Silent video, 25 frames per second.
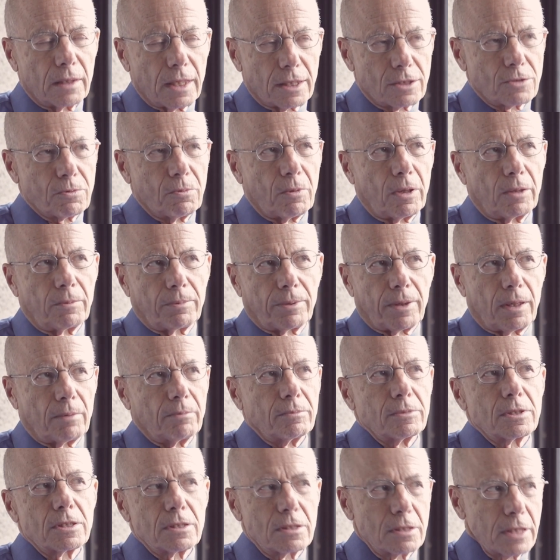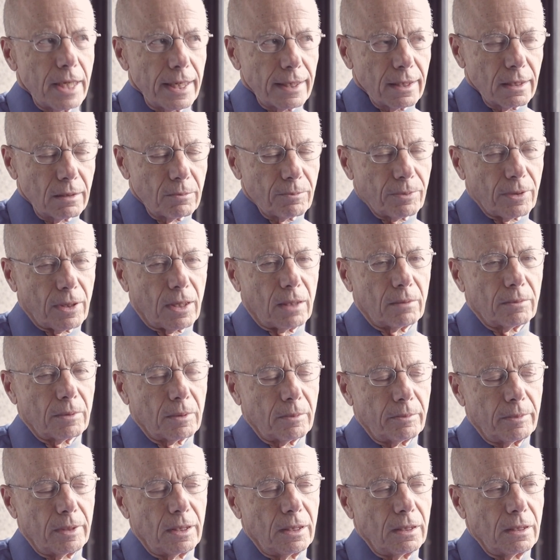That's one problem. Second
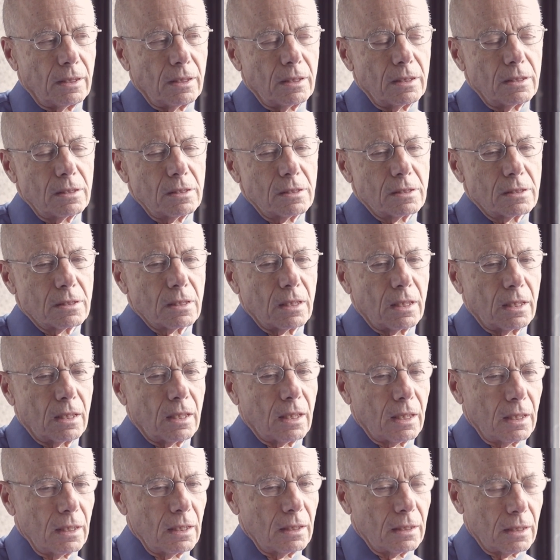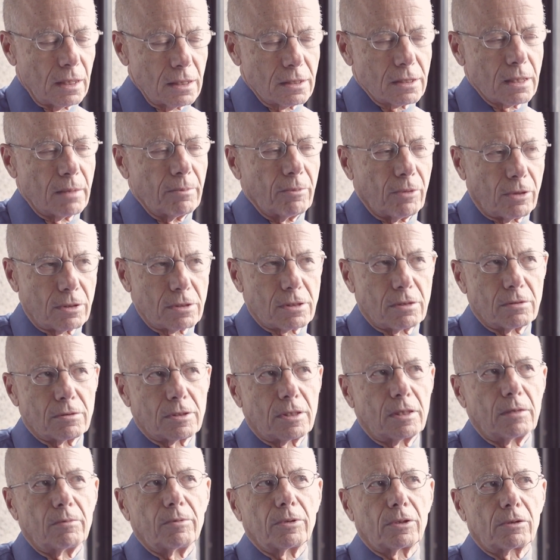problem is, and this I'm also
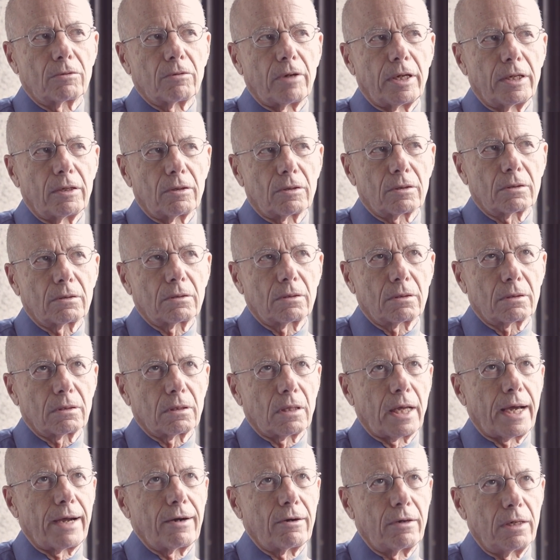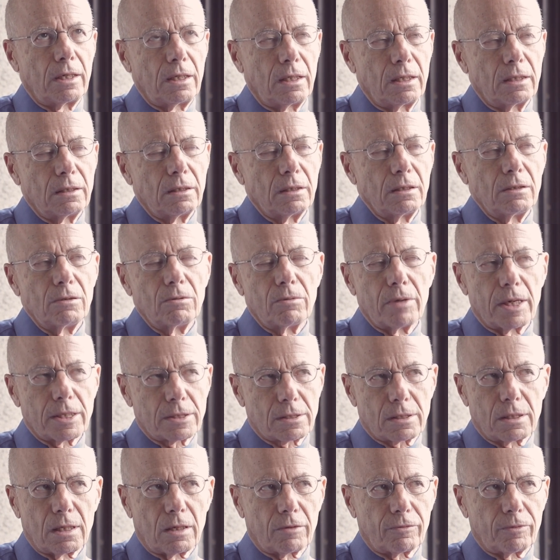seeing with greater clarity in the
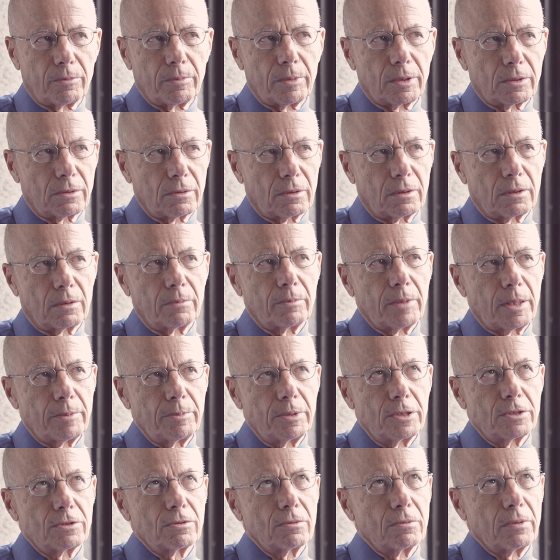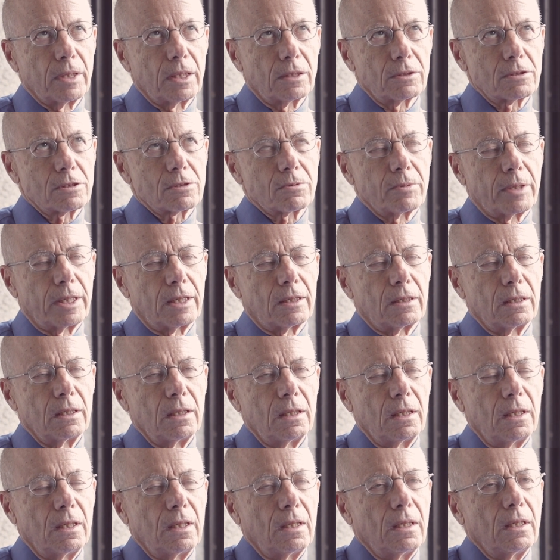U.S. government, though it may be true elsewhere,
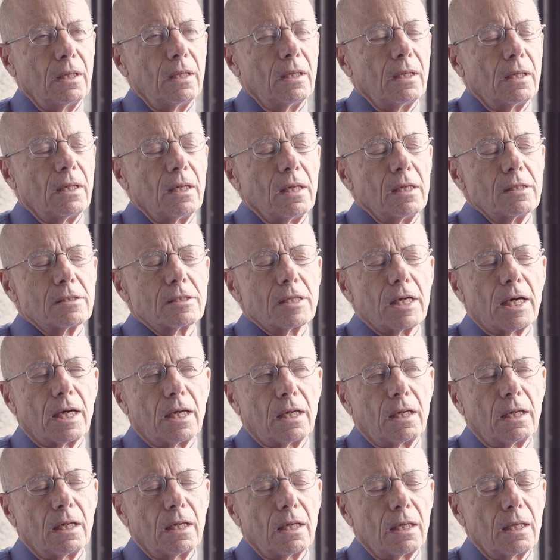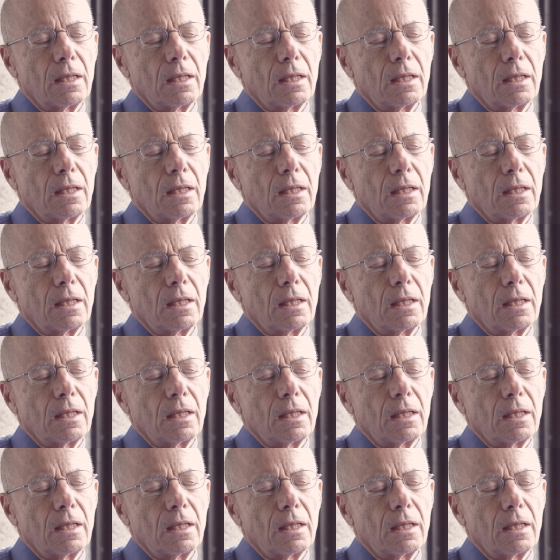is that